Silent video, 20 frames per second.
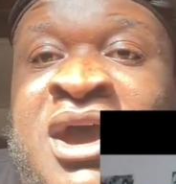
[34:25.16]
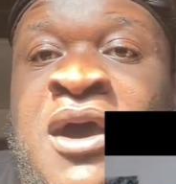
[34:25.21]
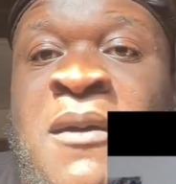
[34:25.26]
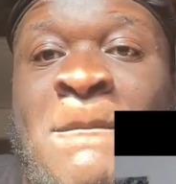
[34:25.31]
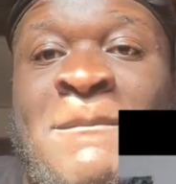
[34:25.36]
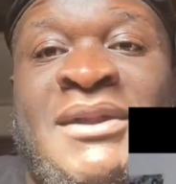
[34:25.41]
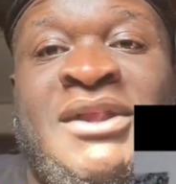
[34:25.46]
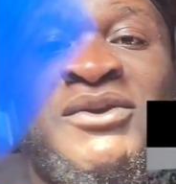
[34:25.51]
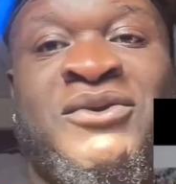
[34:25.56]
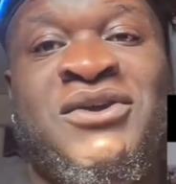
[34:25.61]

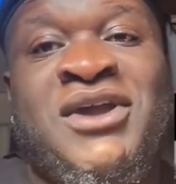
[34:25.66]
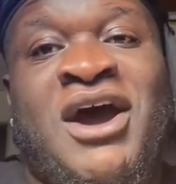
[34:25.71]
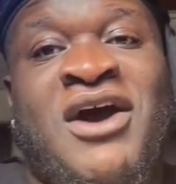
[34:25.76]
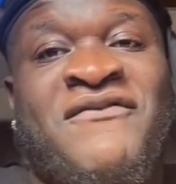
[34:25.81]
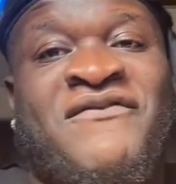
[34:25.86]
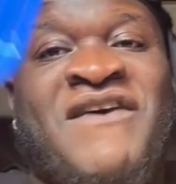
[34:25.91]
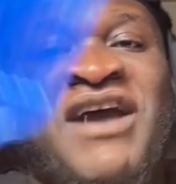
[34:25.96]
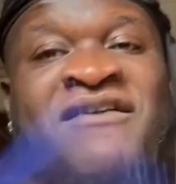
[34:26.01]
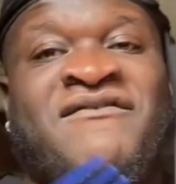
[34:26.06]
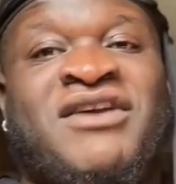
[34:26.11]
Blue, your
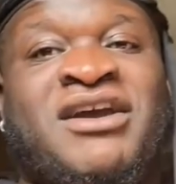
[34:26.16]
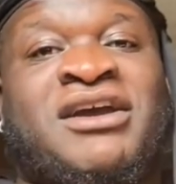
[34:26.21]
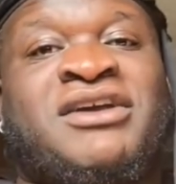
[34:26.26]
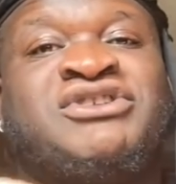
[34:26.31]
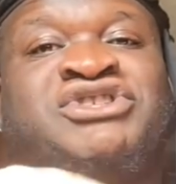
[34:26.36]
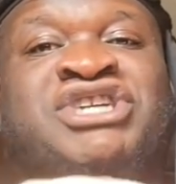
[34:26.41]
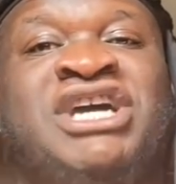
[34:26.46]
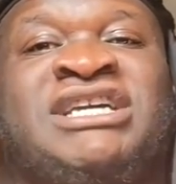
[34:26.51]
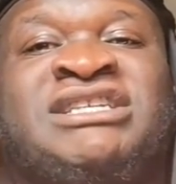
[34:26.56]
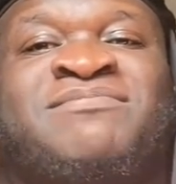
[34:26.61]
favorite,
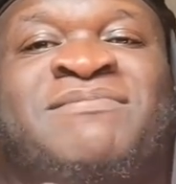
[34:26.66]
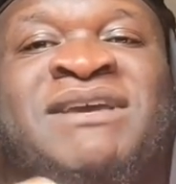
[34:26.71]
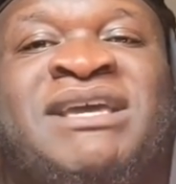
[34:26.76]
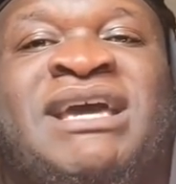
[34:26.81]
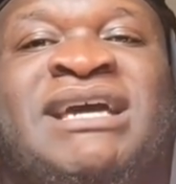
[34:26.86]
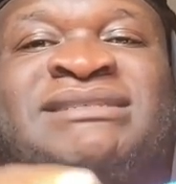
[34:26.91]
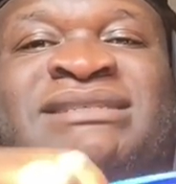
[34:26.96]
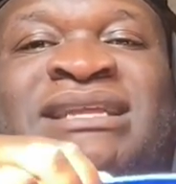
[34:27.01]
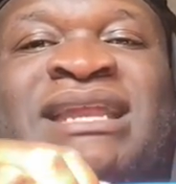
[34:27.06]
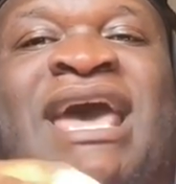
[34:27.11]
just
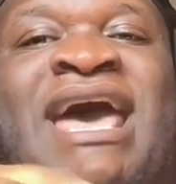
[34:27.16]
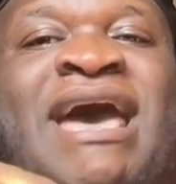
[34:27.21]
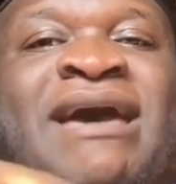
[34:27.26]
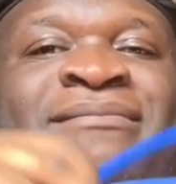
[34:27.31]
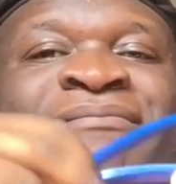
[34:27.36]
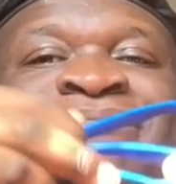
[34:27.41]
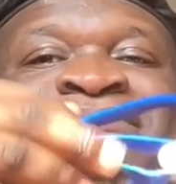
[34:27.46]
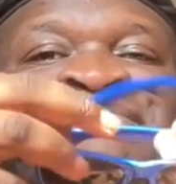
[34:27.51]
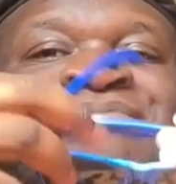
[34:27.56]
because of that?